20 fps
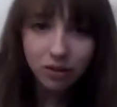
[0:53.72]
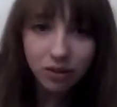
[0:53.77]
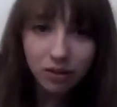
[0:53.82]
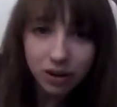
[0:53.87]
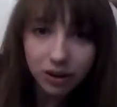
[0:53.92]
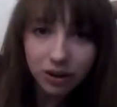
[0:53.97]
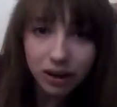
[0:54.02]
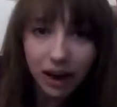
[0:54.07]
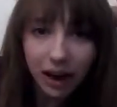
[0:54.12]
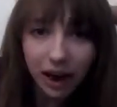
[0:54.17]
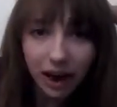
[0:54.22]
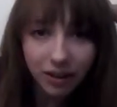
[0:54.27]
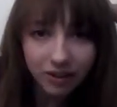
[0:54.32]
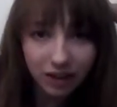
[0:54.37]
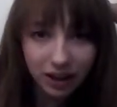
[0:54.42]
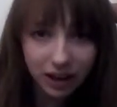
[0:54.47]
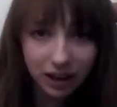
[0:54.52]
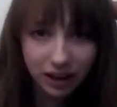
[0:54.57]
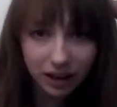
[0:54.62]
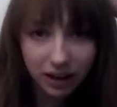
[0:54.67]
So you'll have
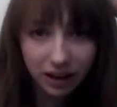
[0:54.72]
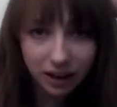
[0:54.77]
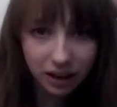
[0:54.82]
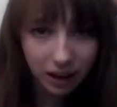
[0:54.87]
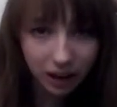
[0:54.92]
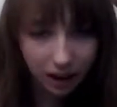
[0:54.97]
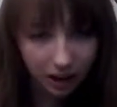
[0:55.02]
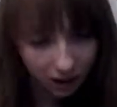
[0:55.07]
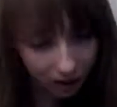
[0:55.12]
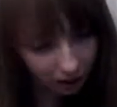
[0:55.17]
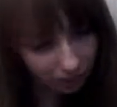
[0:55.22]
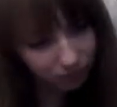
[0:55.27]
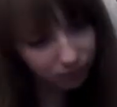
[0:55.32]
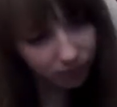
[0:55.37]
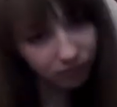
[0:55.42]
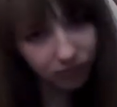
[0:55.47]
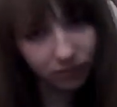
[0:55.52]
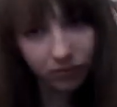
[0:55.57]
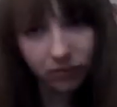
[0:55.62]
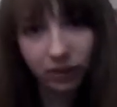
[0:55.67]
it
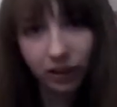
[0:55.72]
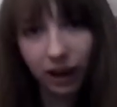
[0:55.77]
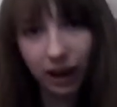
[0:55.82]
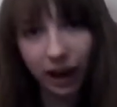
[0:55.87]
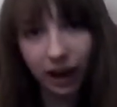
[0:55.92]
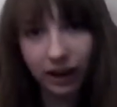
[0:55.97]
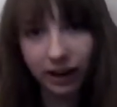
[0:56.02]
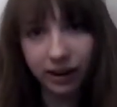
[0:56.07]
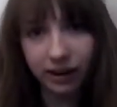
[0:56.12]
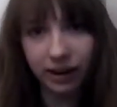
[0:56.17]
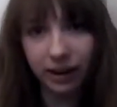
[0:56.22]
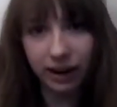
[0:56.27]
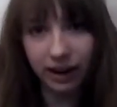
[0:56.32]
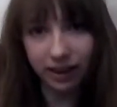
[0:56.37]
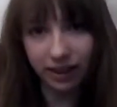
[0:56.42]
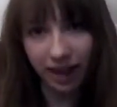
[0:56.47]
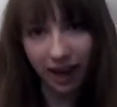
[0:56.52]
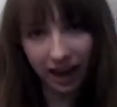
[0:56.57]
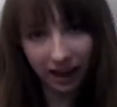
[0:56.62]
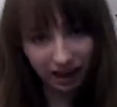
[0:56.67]
kind of
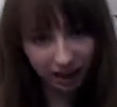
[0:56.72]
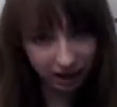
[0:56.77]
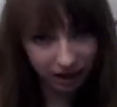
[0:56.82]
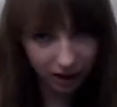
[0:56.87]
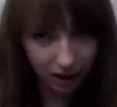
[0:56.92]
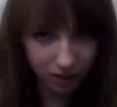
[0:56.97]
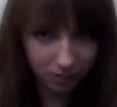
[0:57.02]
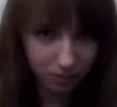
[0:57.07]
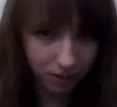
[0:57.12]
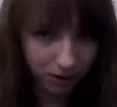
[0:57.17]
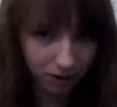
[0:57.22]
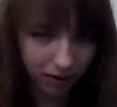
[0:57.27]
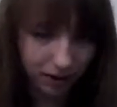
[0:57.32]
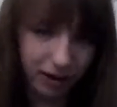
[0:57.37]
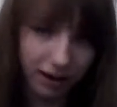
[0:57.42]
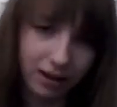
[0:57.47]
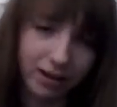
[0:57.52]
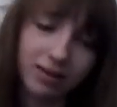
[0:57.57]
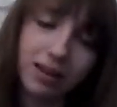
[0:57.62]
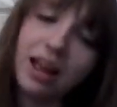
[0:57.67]
like that. I'm not
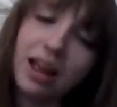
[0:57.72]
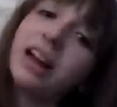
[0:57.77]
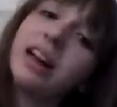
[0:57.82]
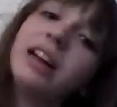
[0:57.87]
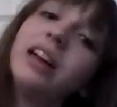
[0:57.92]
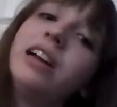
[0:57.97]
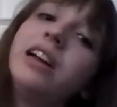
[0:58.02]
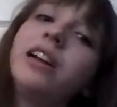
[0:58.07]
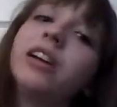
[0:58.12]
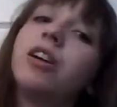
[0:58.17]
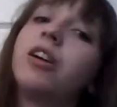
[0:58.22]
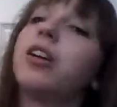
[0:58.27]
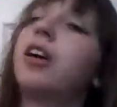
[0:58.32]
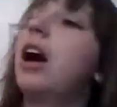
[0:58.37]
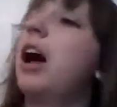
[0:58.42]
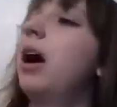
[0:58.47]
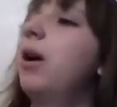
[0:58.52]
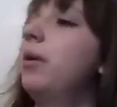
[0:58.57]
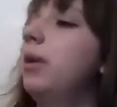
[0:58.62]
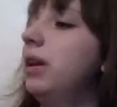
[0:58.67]
exactly sure
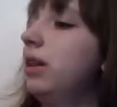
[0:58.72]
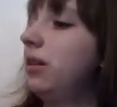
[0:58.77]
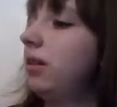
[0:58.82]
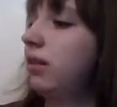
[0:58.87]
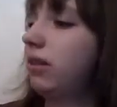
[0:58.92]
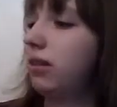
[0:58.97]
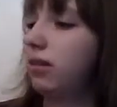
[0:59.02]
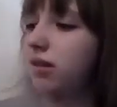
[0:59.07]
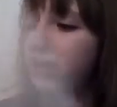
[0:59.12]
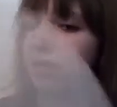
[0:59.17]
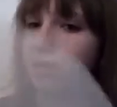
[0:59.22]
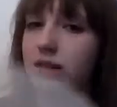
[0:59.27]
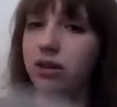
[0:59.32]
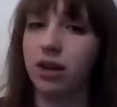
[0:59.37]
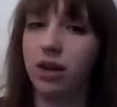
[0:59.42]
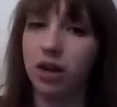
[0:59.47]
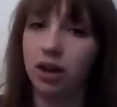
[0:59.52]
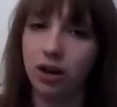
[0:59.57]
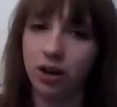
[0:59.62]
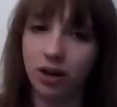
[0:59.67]
how it's
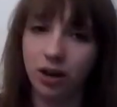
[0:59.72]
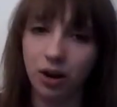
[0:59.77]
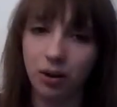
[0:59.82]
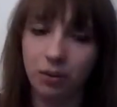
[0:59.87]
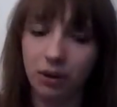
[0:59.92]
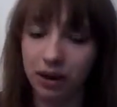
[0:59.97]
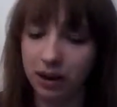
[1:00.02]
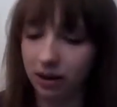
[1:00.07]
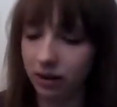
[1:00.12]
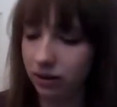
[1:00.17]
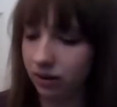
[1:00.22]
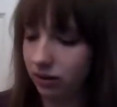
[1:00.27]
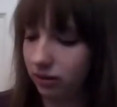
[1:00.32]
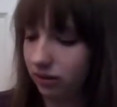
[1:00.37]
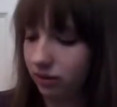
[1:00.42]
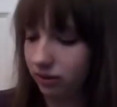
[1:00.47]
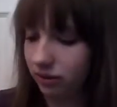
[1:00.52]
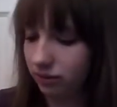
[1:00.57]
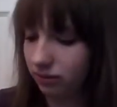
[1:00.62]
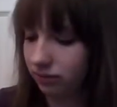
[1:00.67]
going
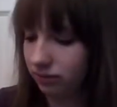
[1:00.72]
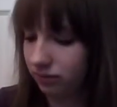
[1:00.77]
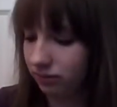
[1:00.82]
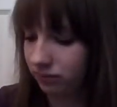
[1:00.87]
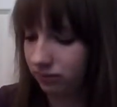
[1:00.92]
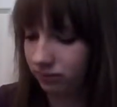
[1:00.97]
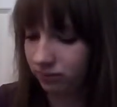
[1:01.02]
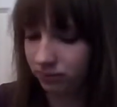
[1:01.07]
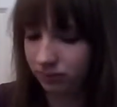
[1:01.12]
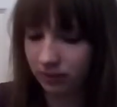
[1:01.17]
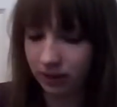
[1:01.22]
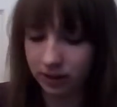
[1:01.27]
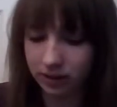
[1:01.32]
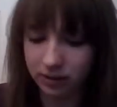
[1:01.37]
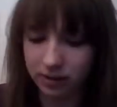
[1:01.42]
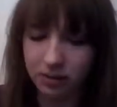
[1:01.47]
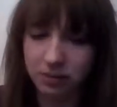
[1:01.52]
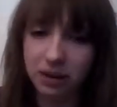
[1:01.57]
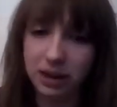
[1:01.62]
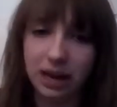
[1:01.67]

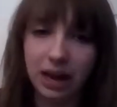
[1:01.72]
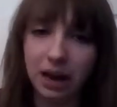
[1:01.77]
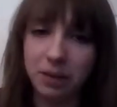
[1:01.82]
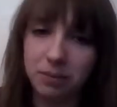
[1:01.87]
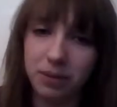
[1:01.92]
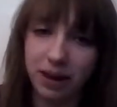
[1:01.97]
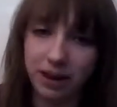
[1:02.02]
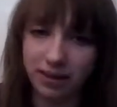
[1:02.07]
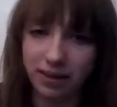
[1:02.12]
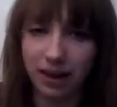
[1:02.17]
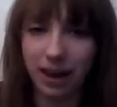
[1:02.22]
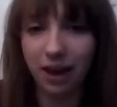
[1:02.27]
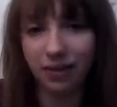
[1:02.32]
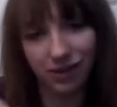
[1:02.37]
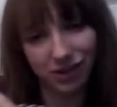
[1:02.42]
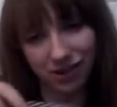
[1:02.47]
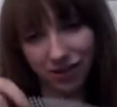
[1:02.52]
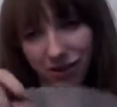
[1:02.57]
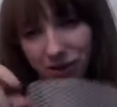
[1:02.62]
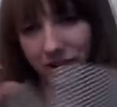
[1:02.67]
to be yet because I
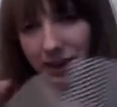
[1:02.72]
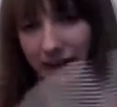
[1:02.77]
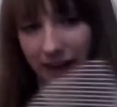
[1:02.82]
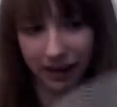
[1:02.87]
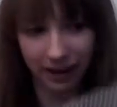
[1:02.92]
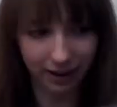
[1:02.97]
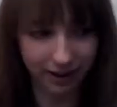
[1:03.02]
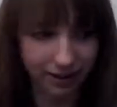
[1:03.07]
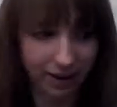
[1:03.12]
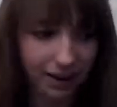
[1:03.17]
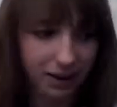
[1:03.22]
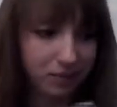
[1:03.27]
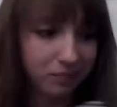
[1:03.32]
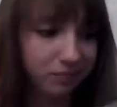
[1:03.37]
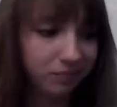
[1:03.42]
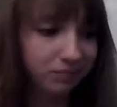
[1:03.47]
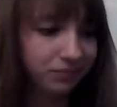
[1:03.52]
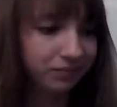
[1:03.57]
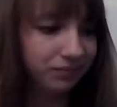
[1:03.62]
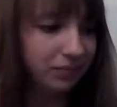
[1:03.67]
haven't sewn it, like I
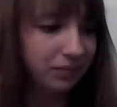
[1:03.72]
said.